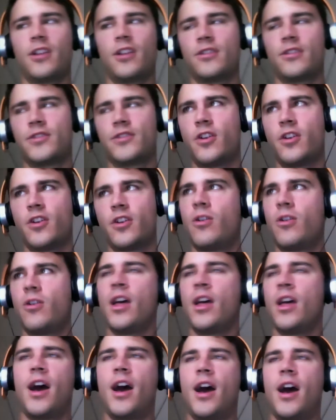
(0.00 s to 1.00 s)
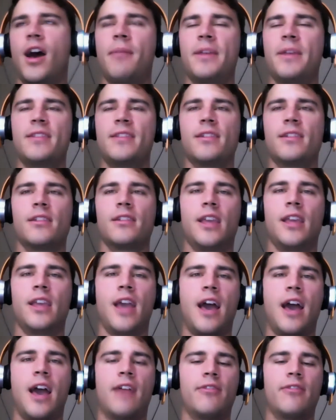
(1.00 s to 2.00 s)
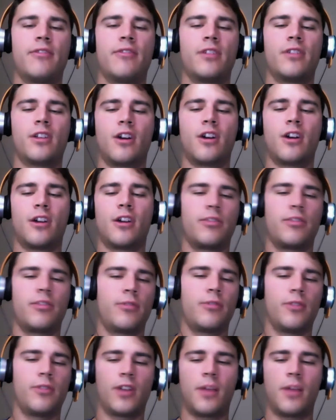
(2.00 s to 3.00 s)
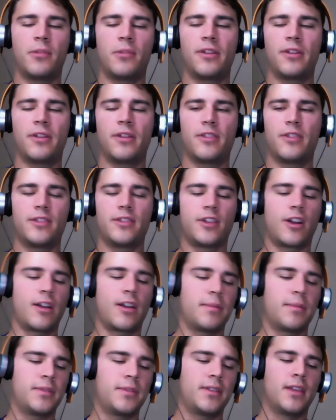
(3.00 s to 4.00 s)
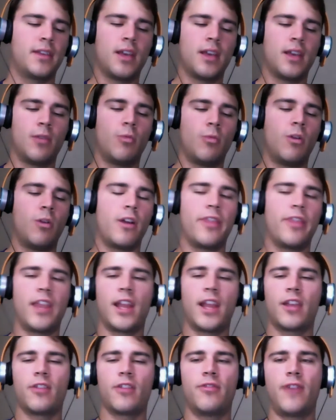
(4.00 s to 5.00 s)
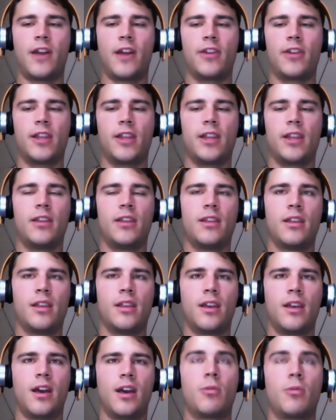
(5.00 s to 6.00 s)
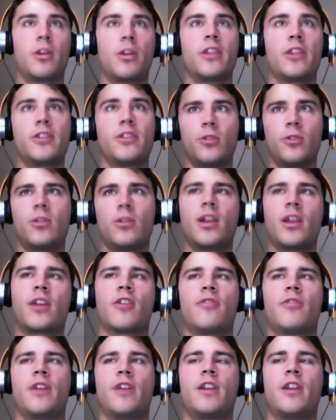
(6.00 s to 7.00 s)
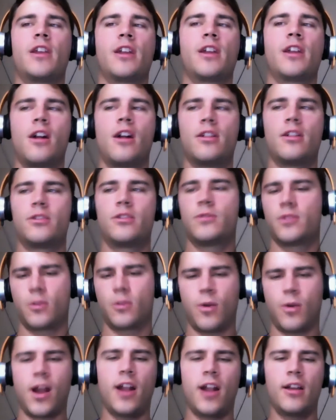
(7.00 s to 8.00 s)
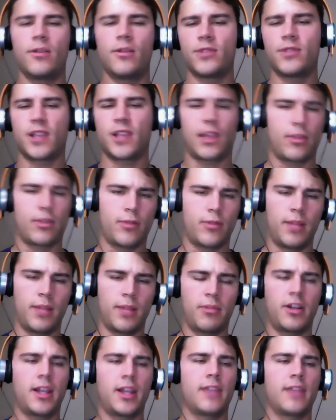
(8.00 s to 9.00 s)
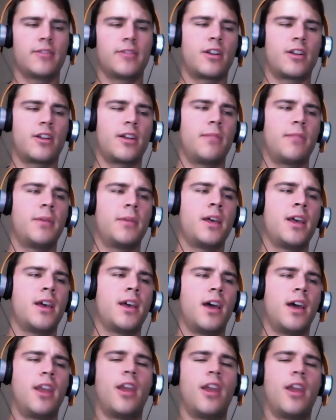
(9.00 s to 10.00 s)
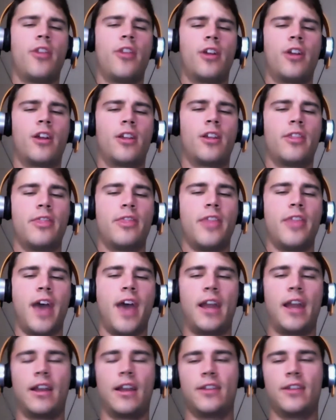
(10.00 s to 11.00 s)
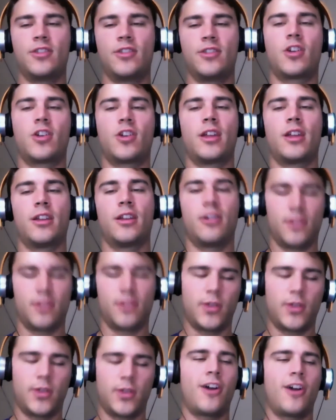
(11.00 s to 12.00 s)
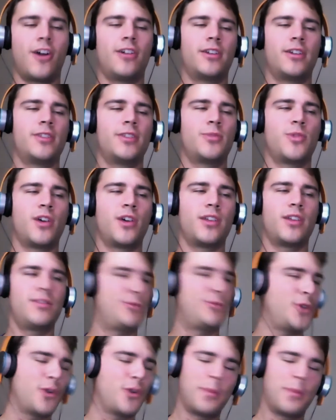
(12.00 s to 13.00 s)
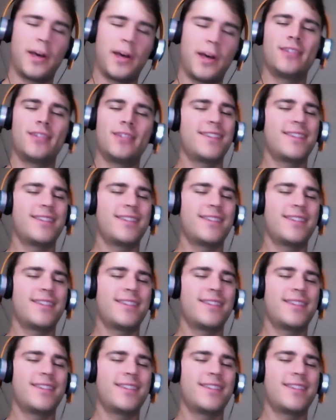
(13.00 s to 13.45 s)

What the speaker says: So I basically have gone through a couple different startups. One that I co-founded, one of the two that I co-founded in college was acquired. It was like a 3D printing startup. Another that I started also in college was total bust.